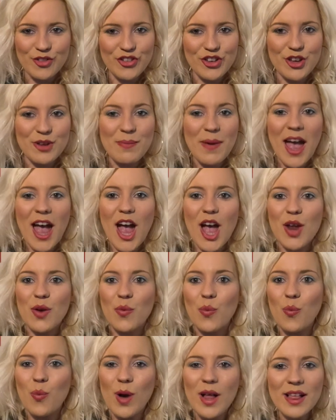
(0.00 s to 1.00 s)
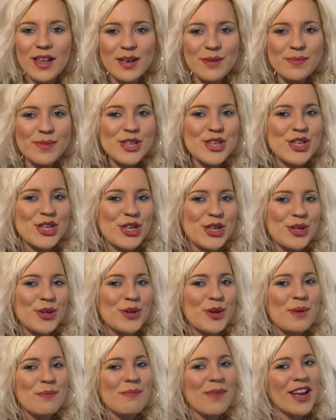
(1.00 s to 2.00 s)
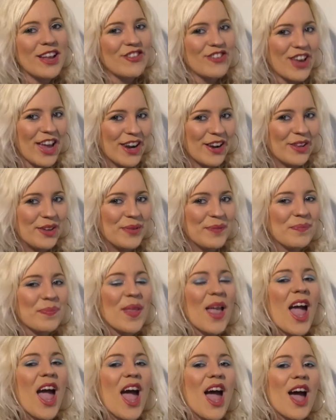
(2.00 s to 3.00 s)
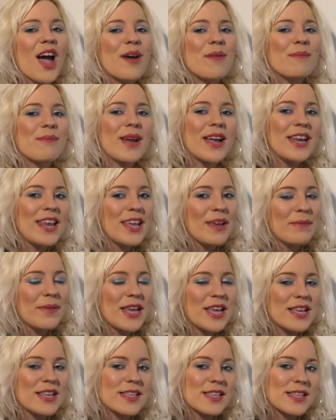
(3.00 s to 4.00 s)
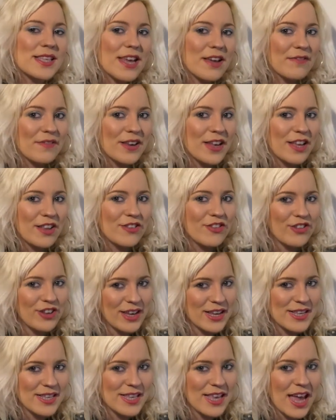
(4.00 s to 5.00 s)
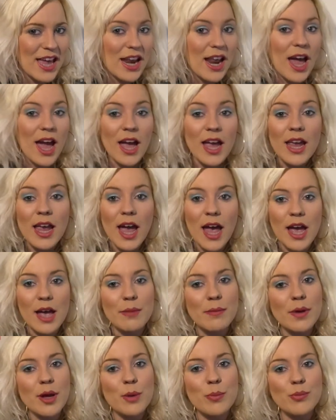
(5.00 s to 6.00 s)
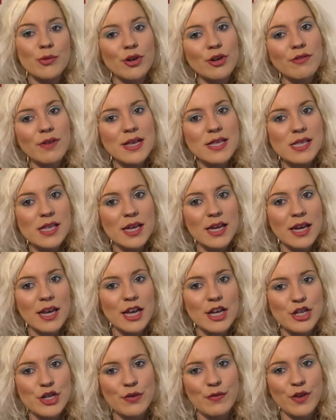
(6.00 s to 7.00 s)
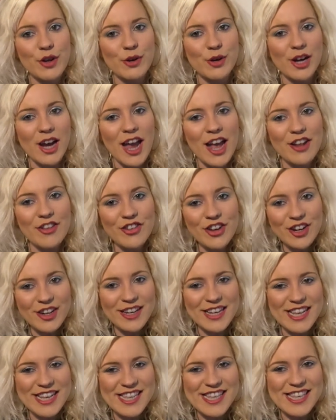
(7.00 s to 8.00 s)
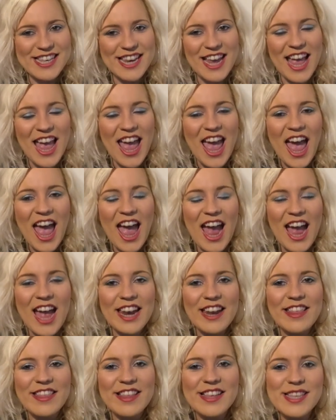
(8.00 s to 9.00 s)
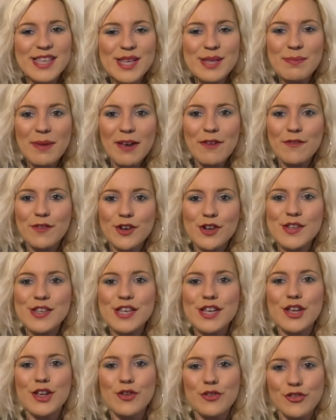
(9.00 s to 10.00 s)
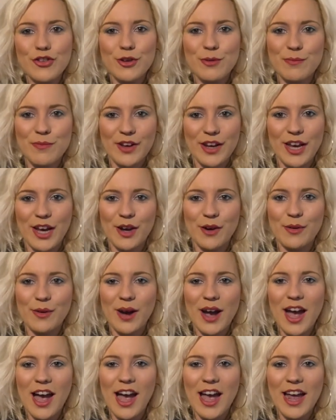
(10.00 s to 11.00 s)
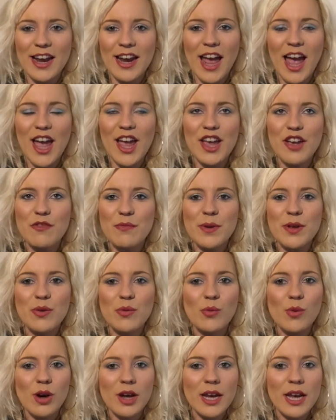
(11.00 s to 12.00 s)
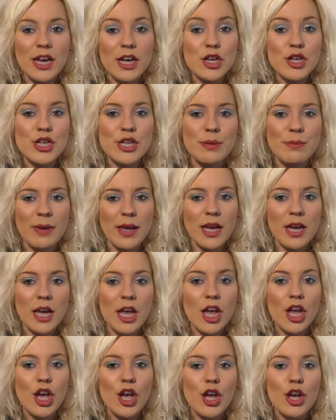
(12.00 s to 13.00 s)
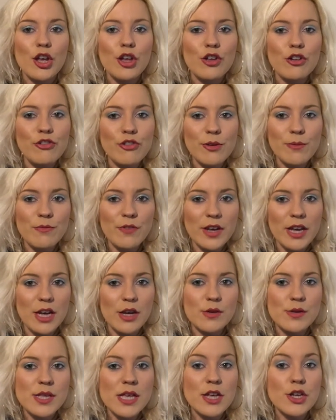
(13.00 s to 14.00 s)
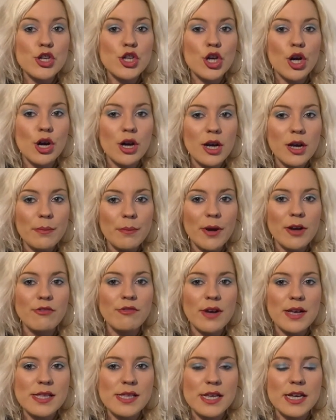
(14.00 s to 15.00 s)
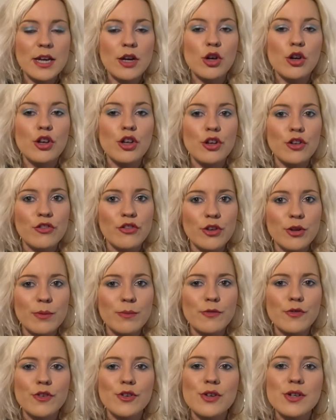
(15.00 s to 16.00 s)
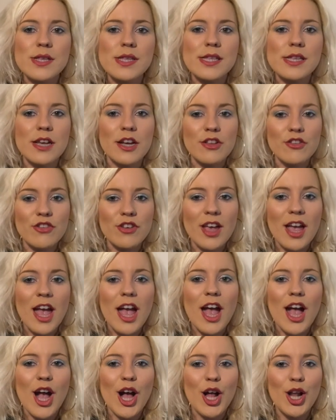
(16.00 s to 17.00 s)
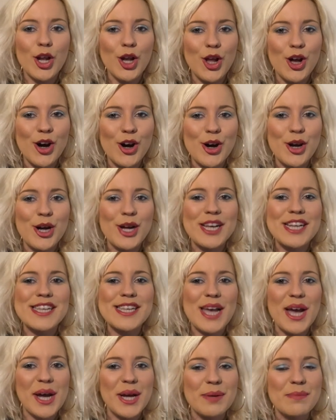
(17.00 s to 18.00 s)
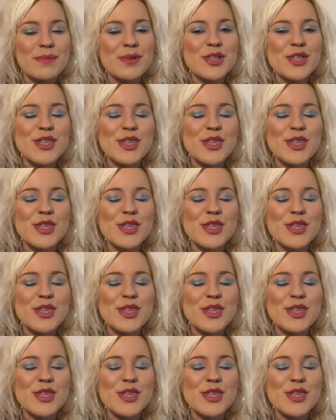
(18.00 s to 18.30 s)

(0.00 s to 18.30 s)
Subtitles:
YouTube, and welcome to my channel. My name is Stephanie Chase, and I am a pro wrestling interviewer and journalist. And this is my first YouTube video, and I have been wanting to make YouTube videos and talk about wrestling on YouTube for such a long time.